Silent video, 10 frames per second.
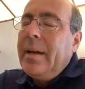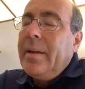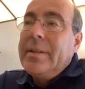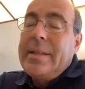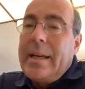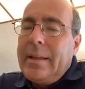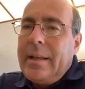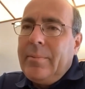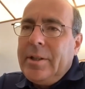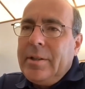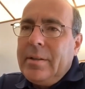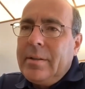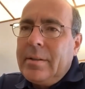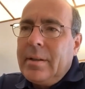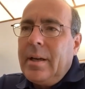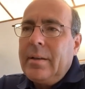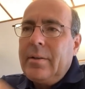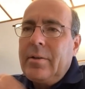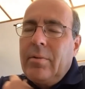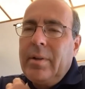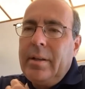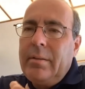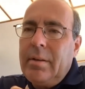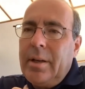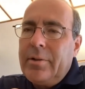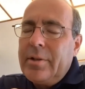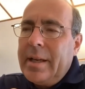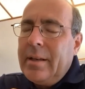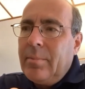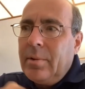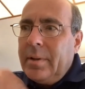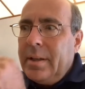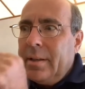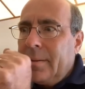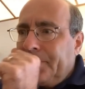Uh, the second thing, which is uh, totally understandable, is